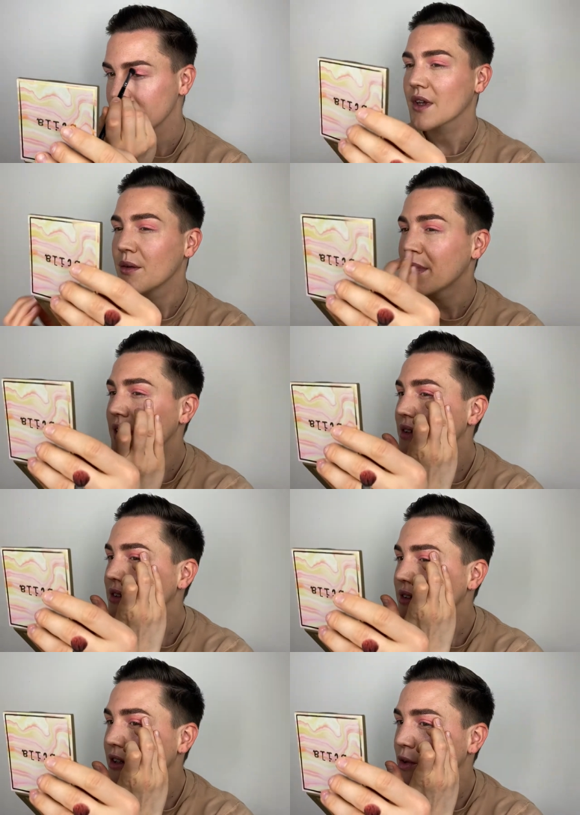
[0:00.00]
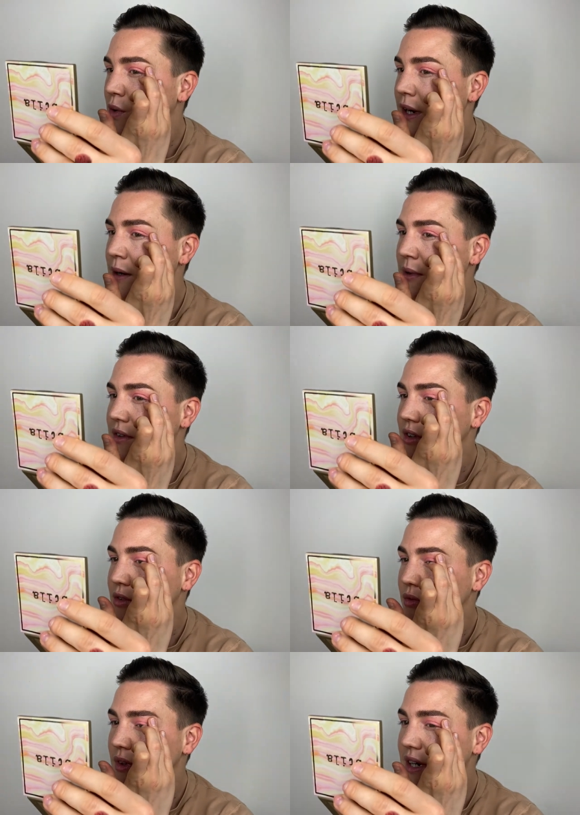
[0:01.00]
And because it's a cream, it's just
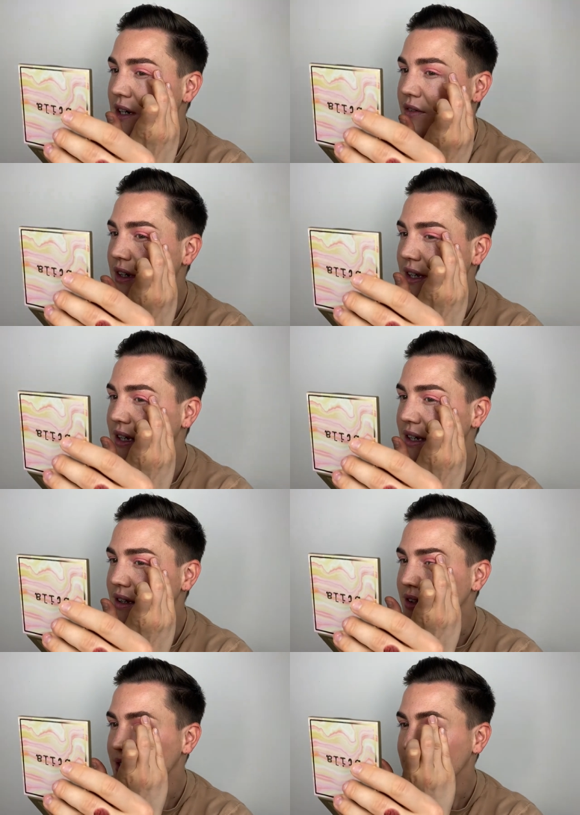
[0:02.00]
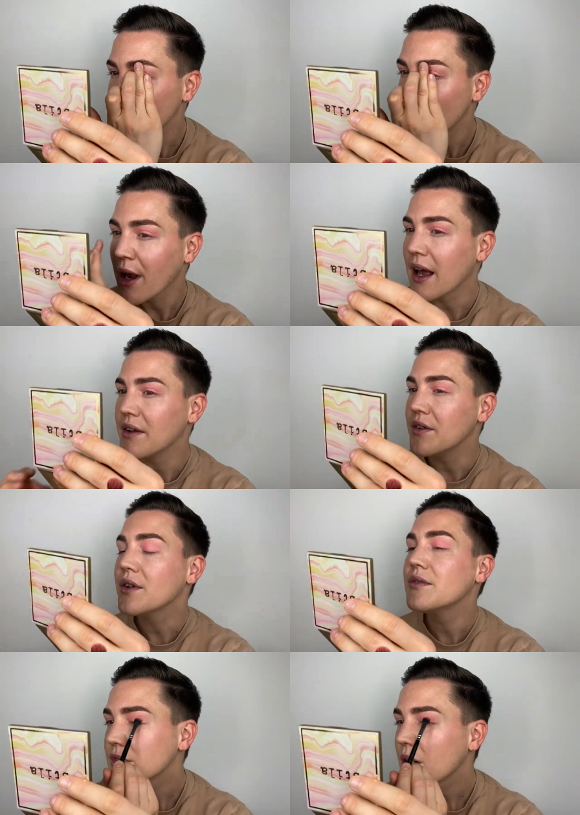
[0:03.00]
really, really easy to blend.
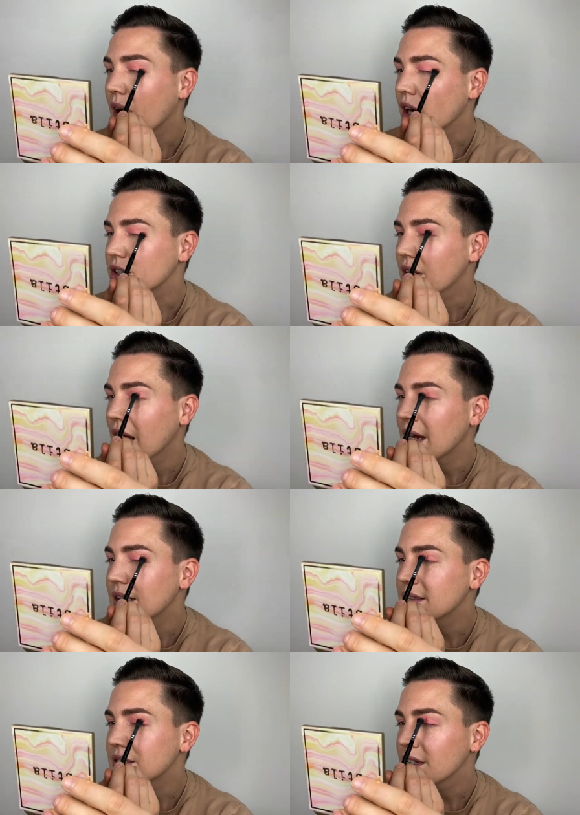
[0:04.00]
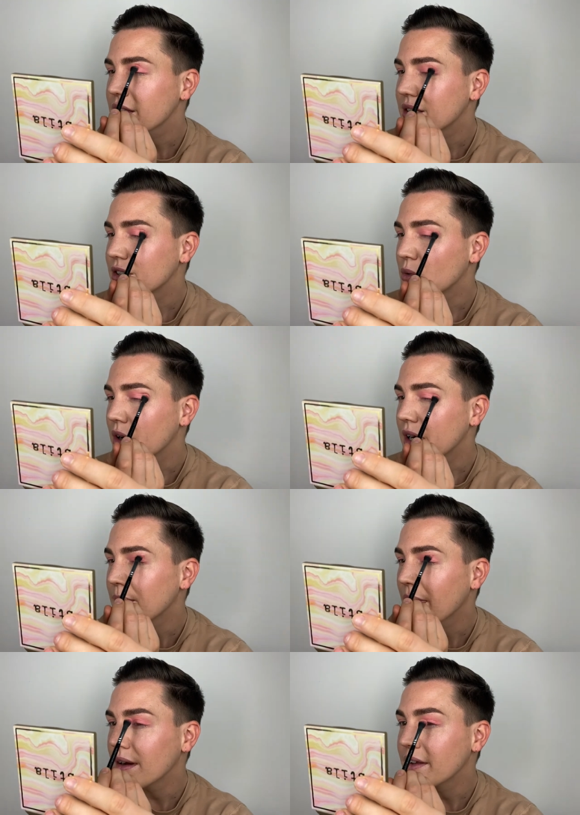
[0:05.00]
No harsh lines, nothing to worry
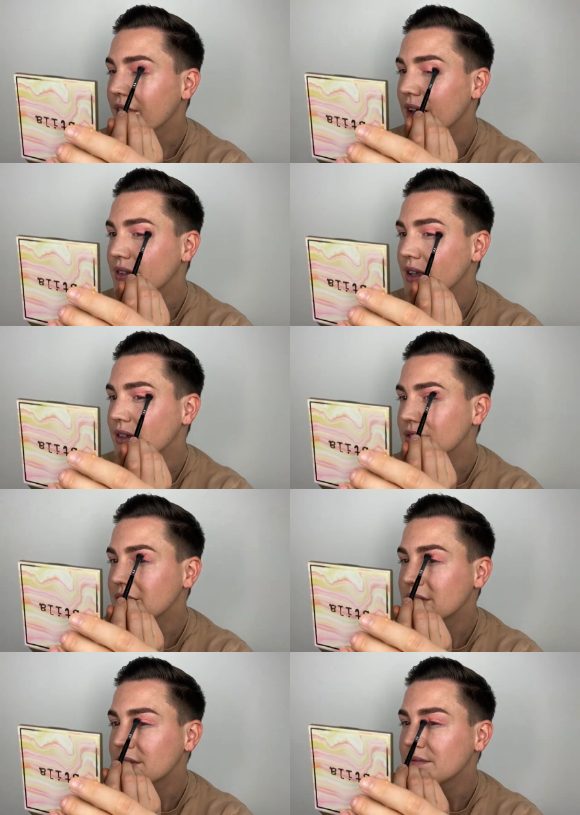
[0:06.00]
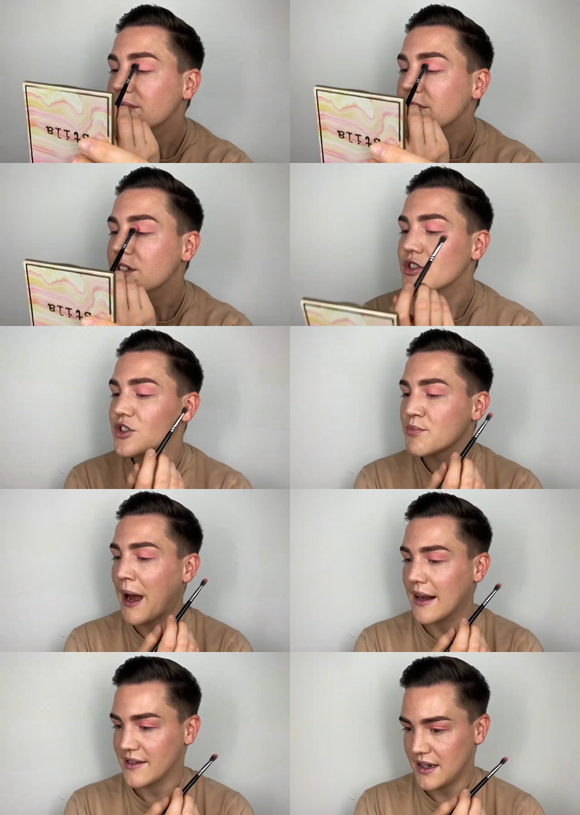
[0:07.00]
about in that sense. You can just
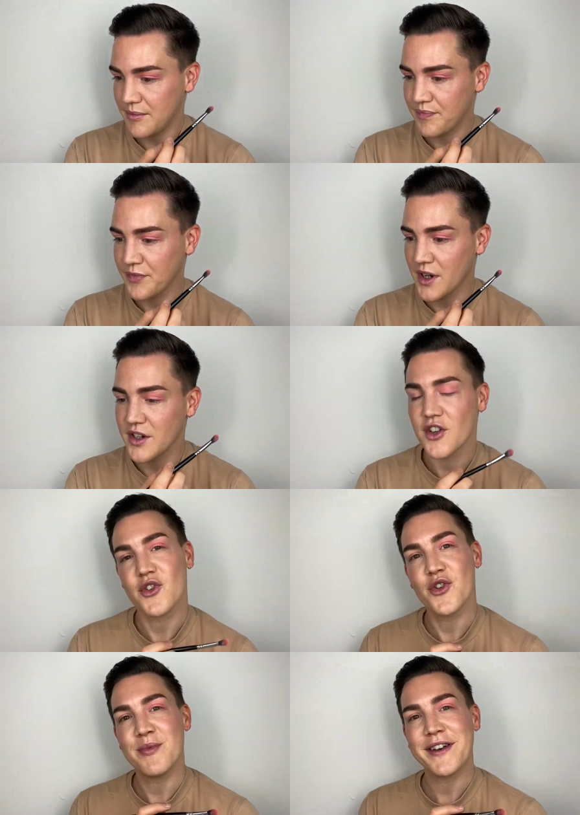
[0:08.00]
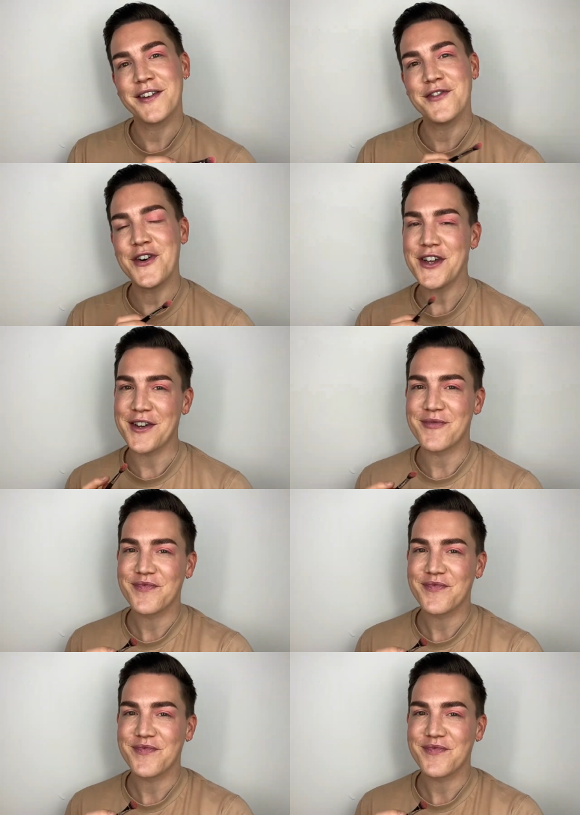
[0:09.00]
pat it and it does all the blending for you.